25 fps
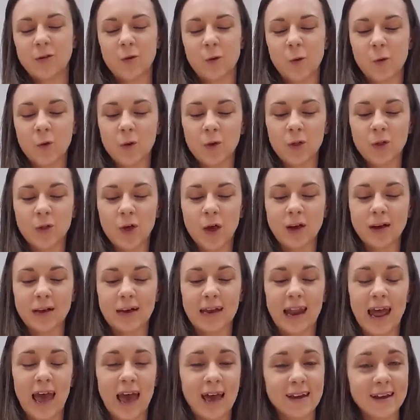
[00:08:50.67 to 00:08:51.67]
So
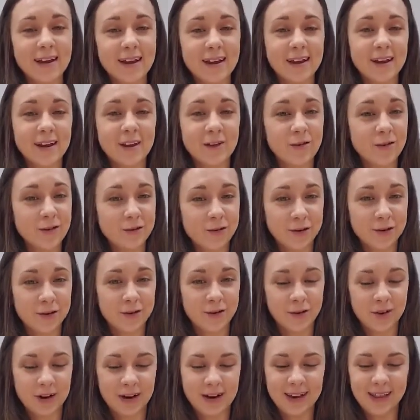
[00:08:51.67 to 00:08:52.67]
orthognathic
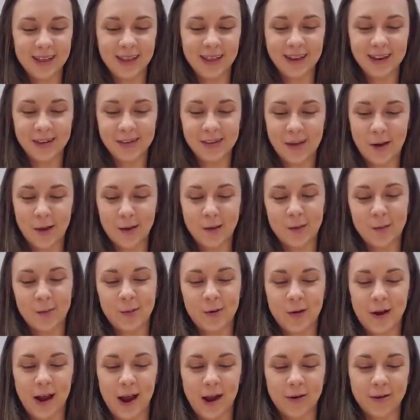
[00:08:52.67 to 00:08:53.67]
surgery, that is how
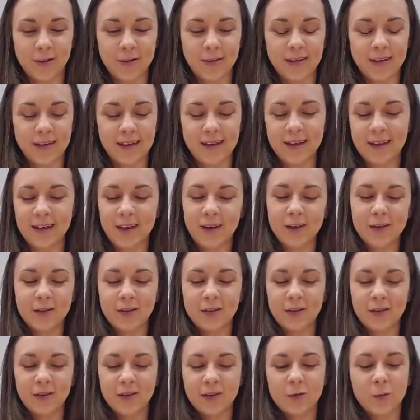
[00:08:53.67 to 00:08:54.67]
you pronounce it.
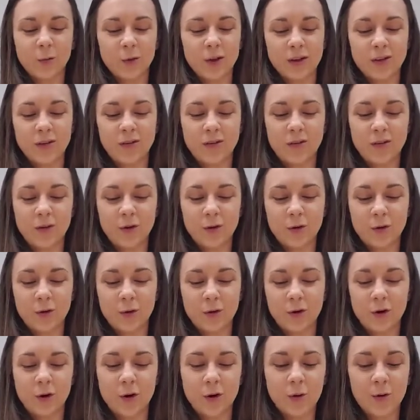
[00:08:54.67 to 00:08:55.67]
So this one is
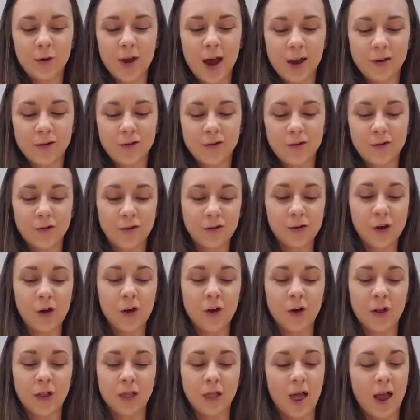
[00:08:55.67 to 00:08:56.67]
to correct your
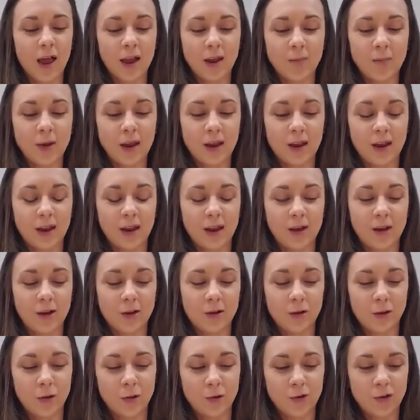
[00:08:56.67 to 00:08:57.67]
jaw alignment
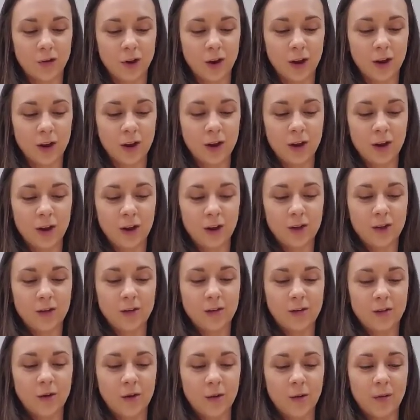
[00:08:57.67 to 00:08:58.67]
and occlusion.
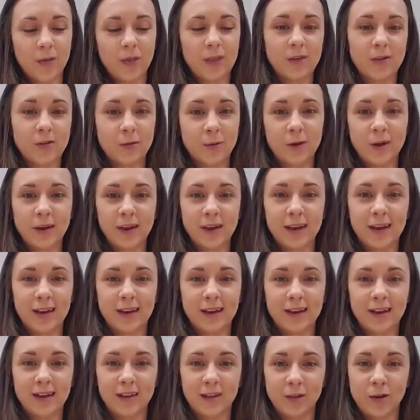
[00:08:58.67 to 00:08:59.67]
So this one
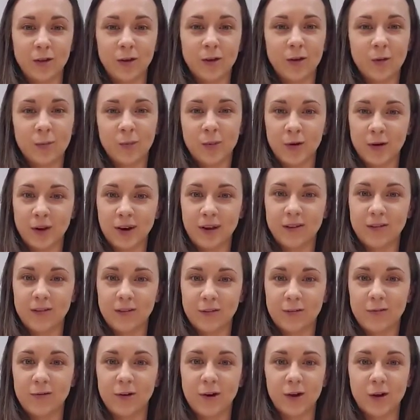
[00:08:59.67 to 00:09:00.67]
can look
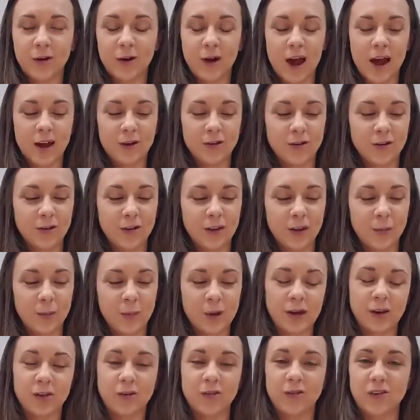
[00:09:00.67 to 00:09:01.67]
pretty severe
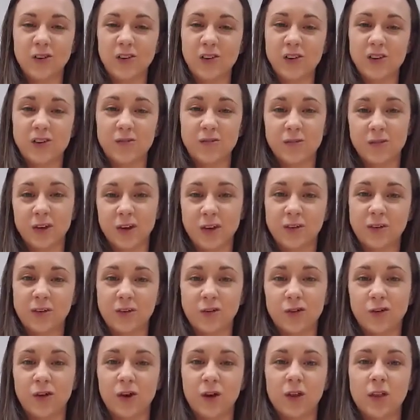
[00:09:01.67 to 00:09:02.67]
actually, but it's just to
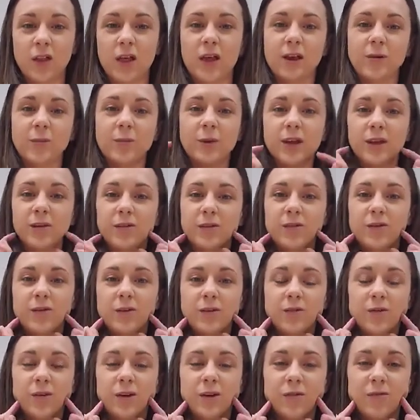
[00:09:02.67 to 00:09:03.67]
fix the jaw alignment.
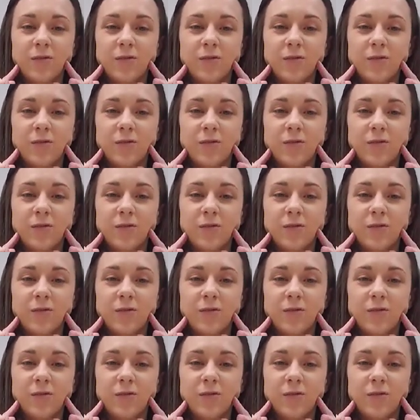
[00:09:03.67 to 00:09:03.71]
So